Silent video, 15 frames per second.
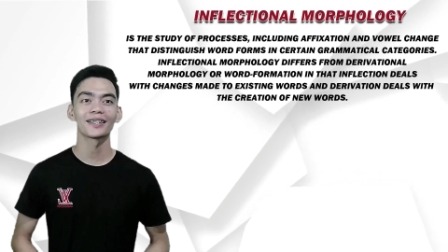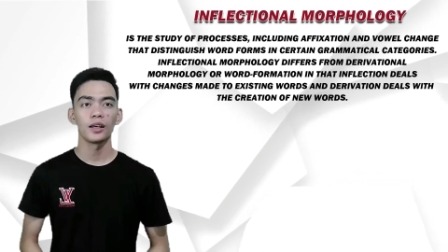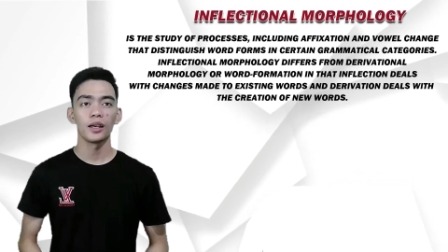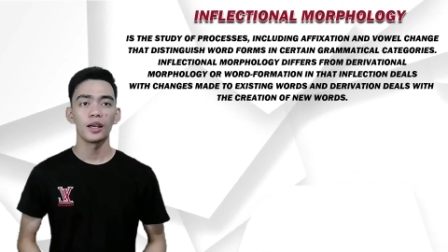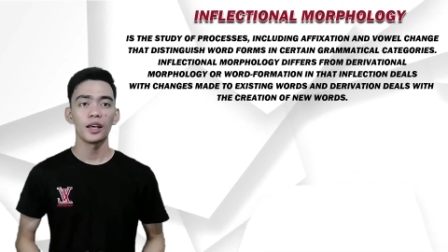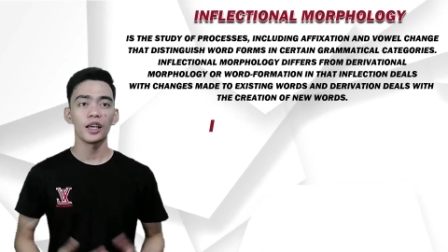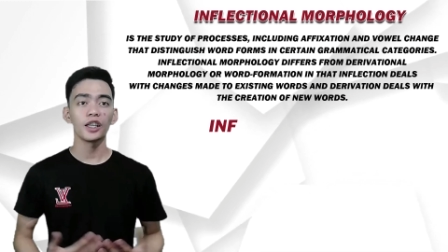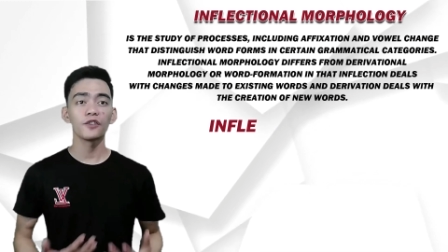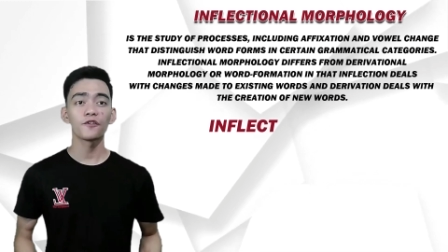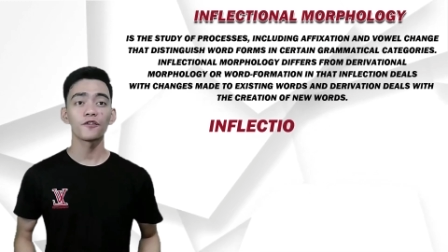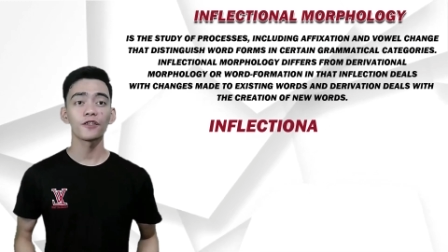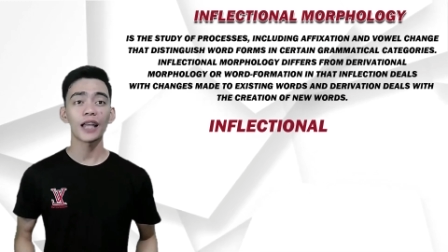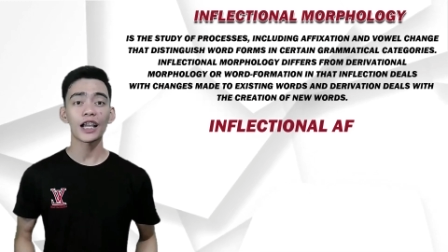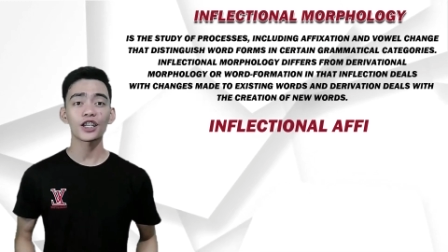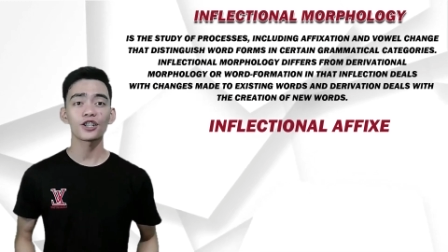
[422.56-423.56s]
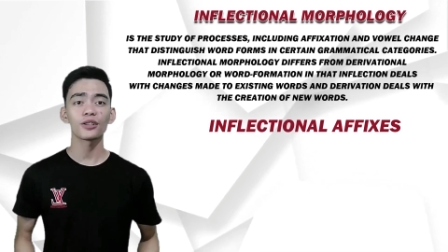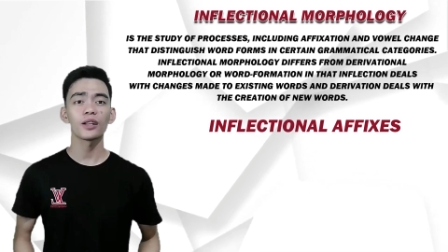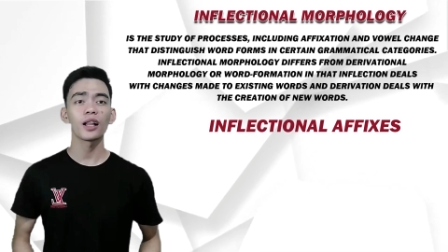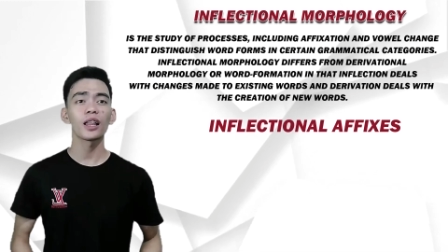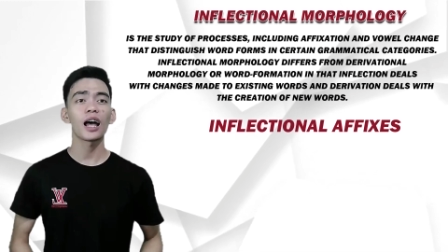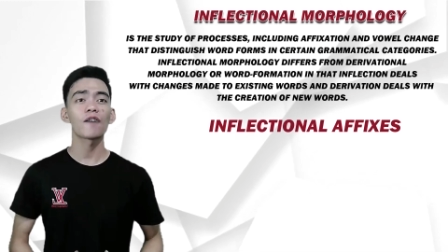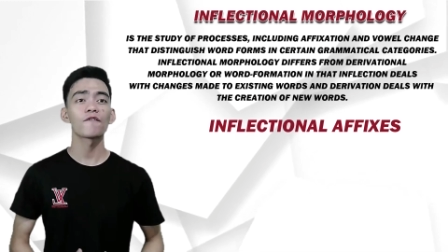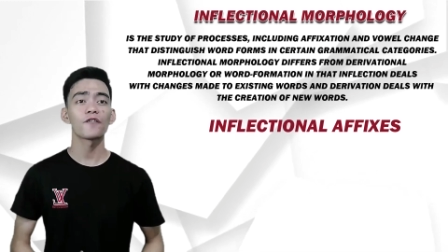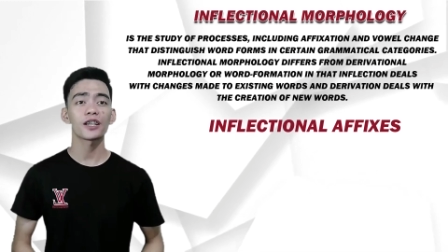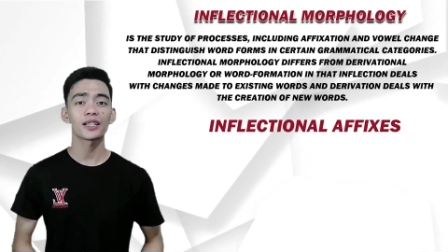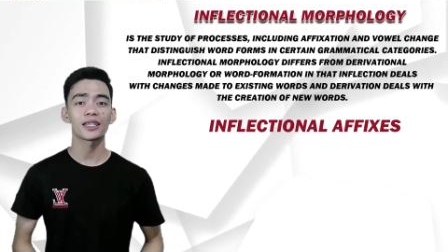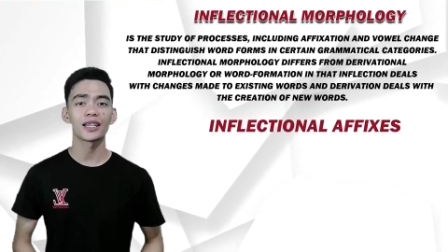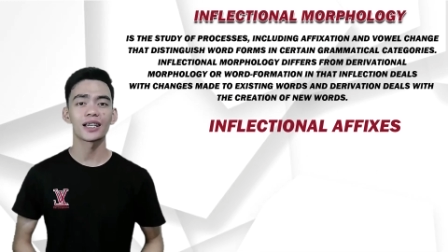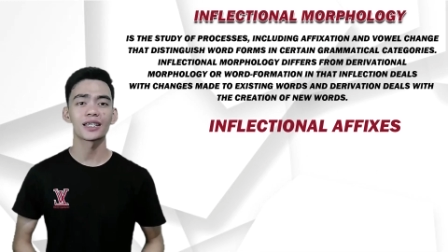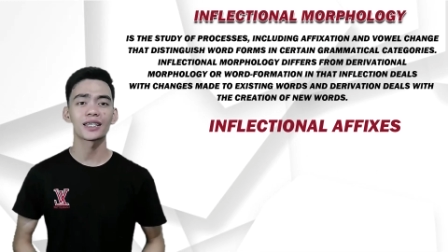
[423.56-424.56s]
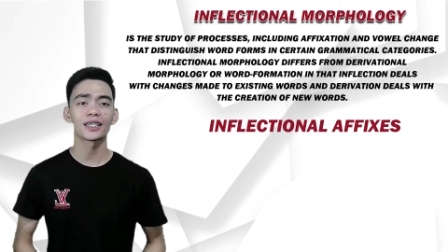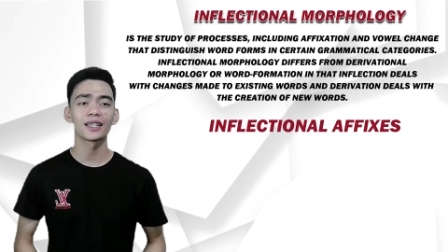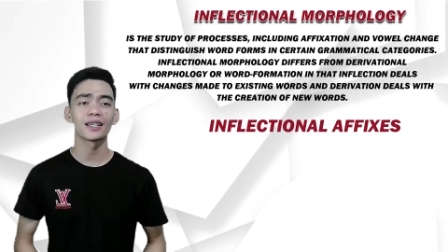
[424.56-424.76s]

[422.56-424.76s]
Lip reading: Inflectional affixes.